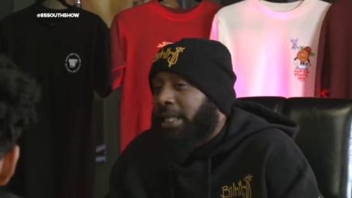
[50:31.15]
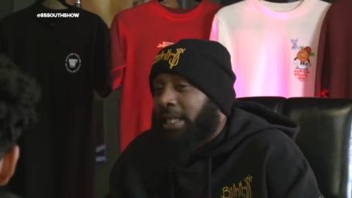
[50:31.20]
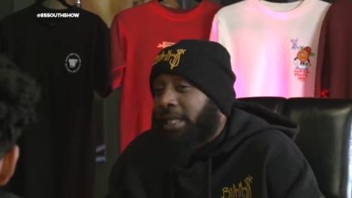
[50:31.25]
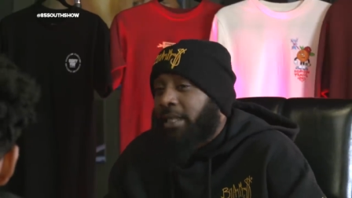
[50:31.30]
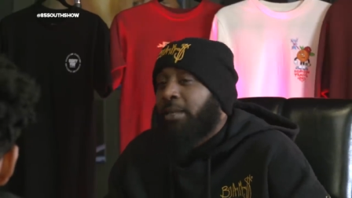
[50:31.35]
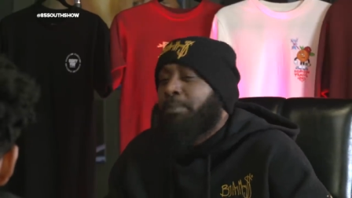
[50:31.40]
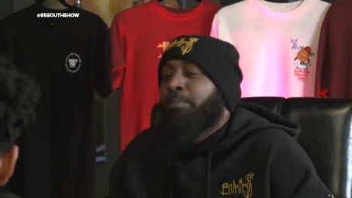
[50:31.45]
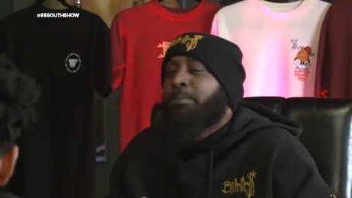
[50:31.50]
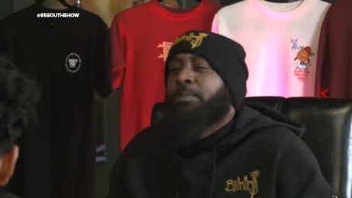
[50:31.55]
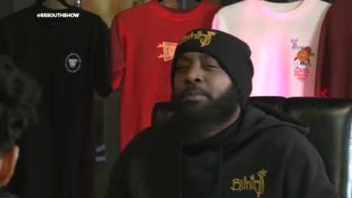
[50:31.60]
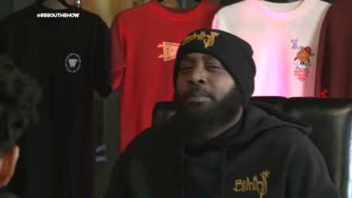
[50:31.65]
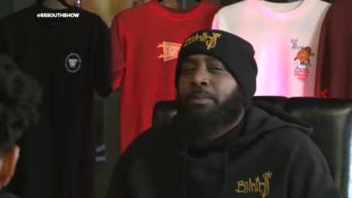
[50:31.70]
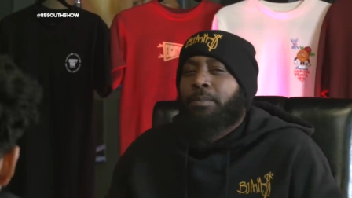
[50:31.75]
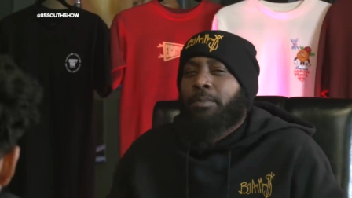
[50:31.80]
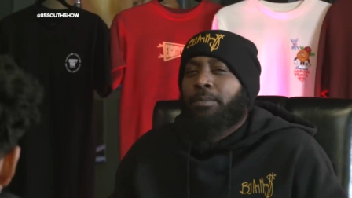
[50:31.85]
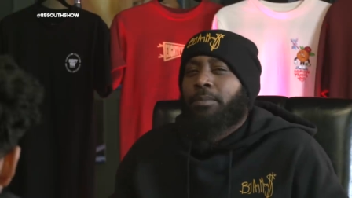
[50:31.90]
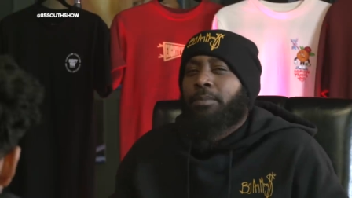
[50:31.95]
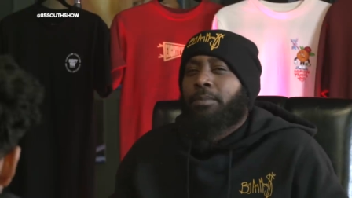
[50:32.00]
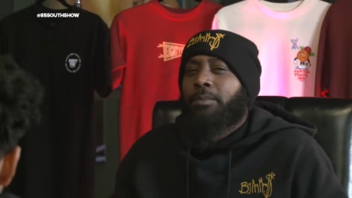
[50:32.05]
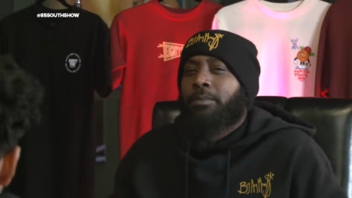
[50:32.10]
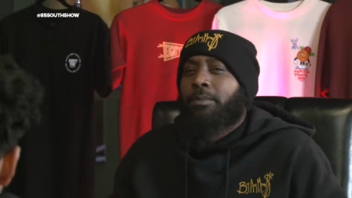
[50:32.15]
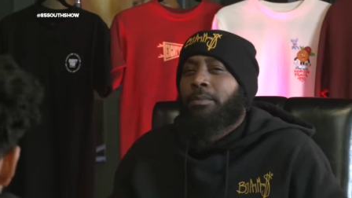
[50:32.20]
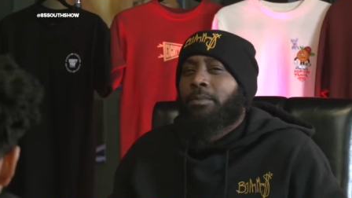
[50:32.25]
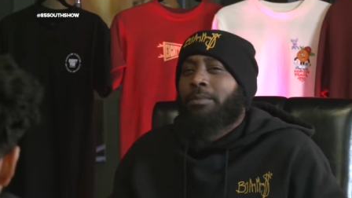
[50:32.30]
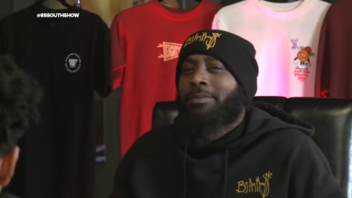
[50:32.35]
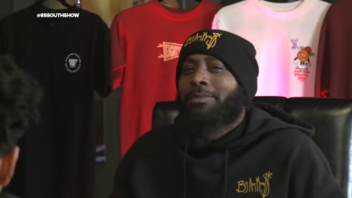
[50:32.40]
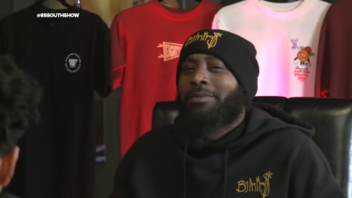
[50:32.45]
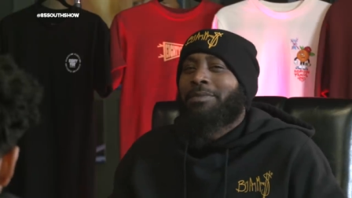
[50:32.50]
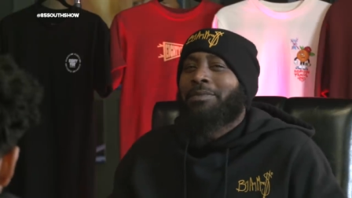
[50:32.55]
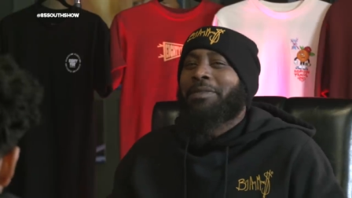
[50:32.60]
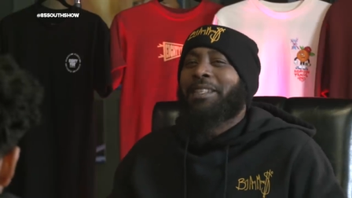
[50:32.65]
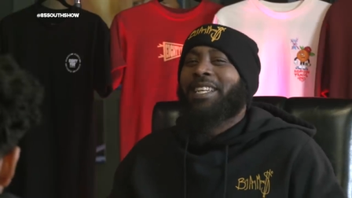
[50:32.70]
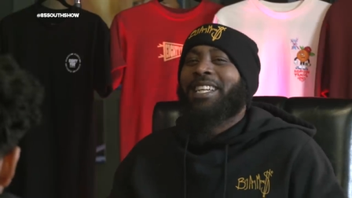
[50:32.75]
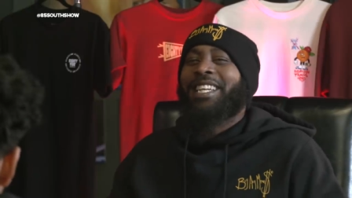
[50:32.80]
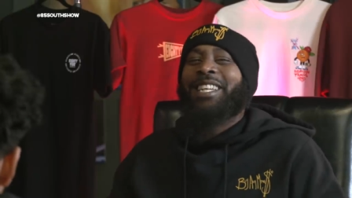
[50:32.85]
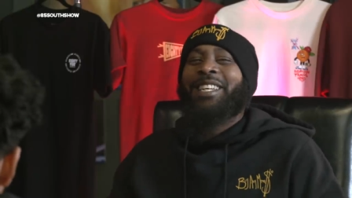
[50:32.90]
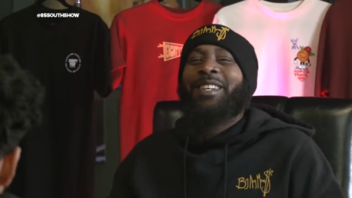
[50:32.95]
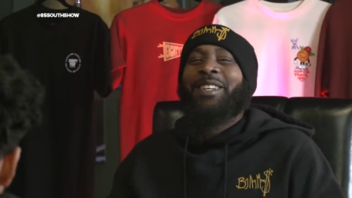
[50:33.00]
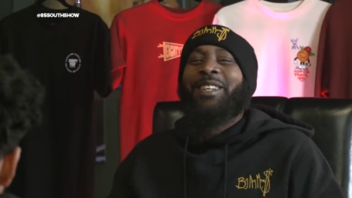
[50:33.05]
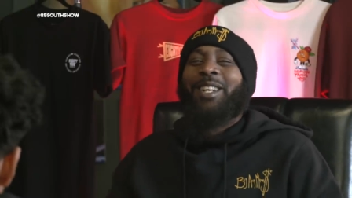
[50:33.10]
like,
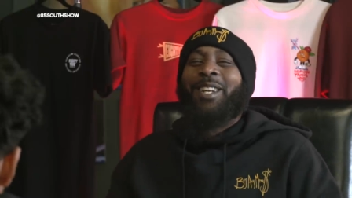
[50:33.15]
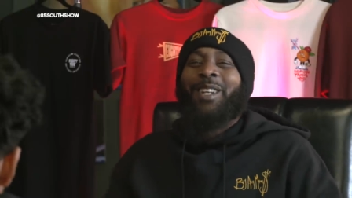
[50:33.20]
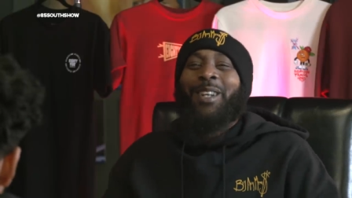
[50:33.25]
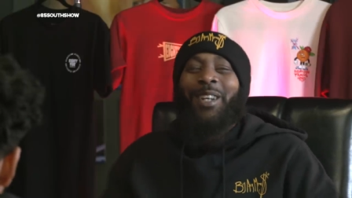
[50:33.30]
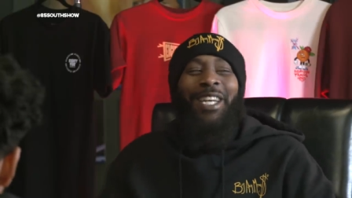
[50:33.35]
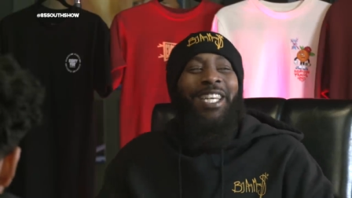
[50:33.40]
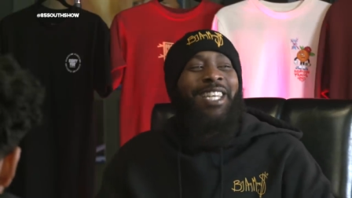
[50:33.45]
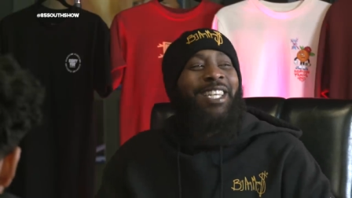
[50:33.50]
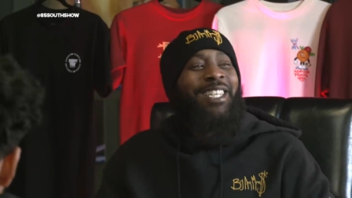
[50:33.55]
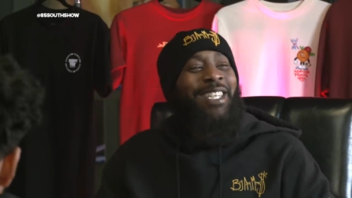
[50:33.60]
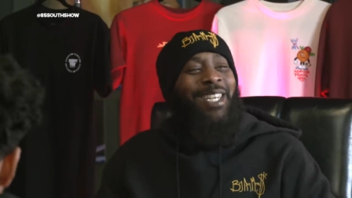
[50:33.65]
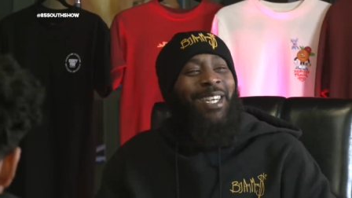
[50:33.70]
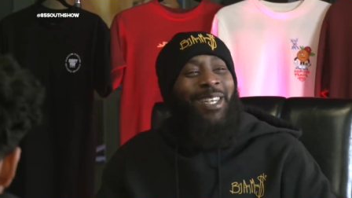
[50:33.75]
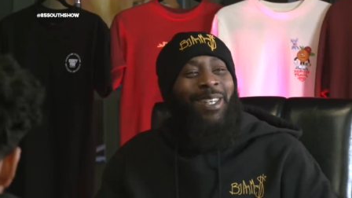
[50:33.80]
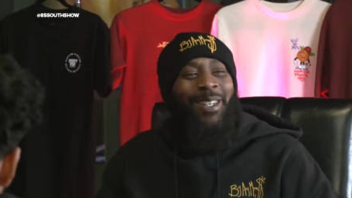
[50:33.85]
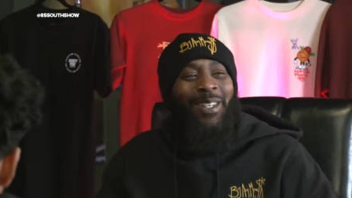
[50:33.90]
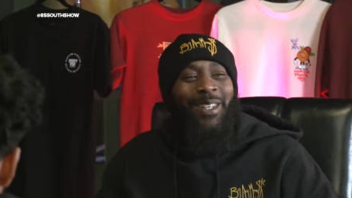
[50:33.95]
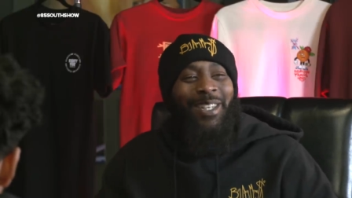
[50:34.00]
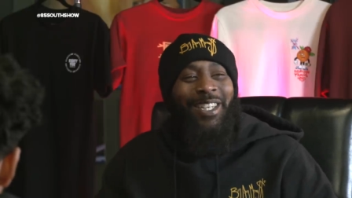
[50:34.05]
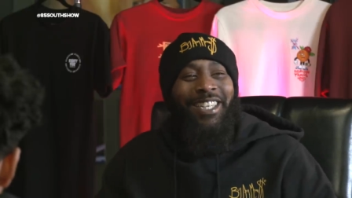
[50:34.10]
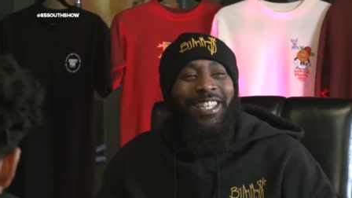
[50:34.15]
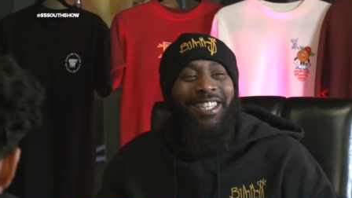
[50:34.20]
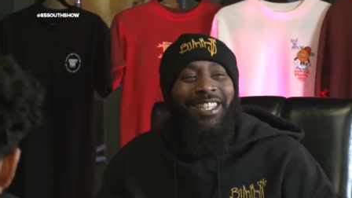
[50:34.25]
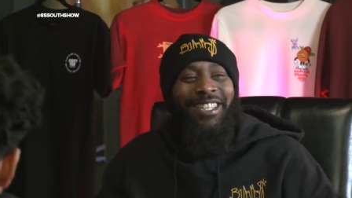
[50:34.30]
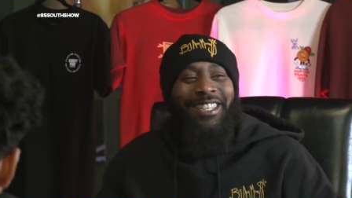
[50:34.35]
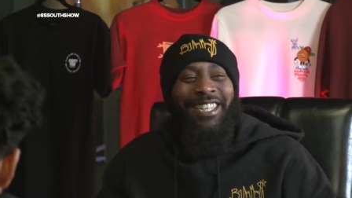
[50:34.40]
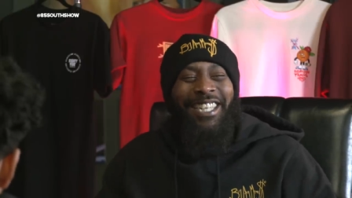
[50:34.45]
Nigga, you a lawyer dog, huh?